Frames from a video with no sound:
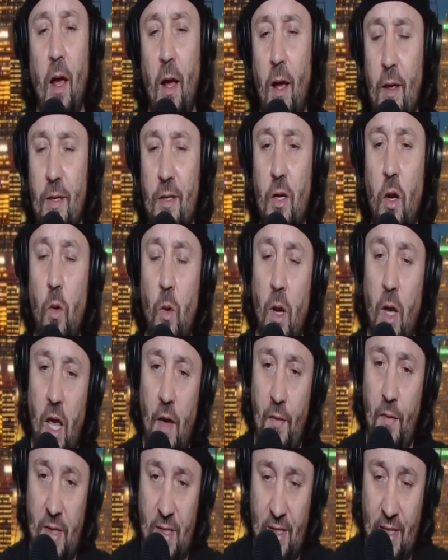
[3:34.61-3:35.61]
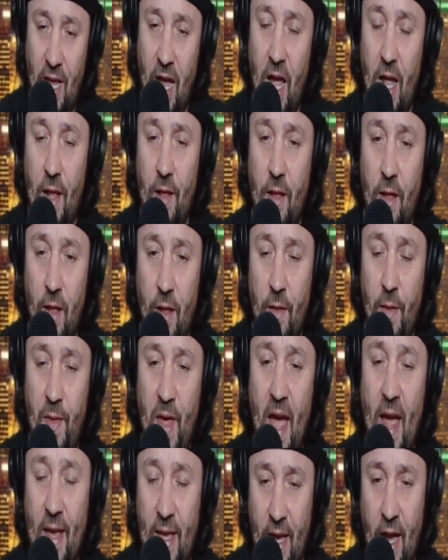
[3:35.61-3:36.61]
So if it's not
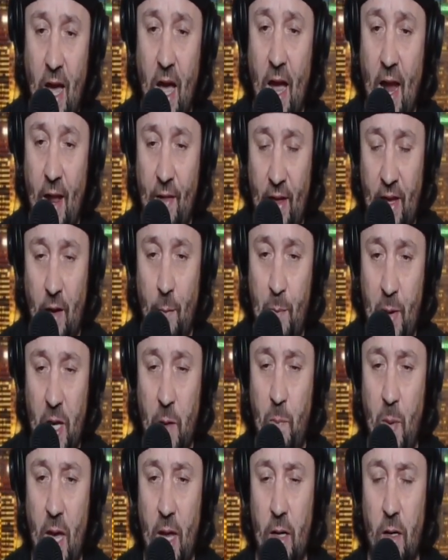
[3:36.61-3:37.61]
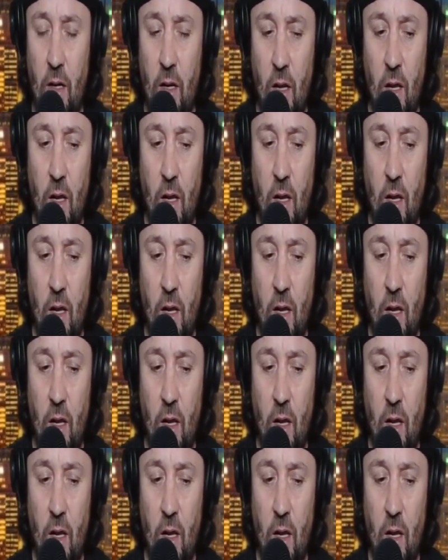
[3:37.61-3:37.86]
that guy like a Big Ben,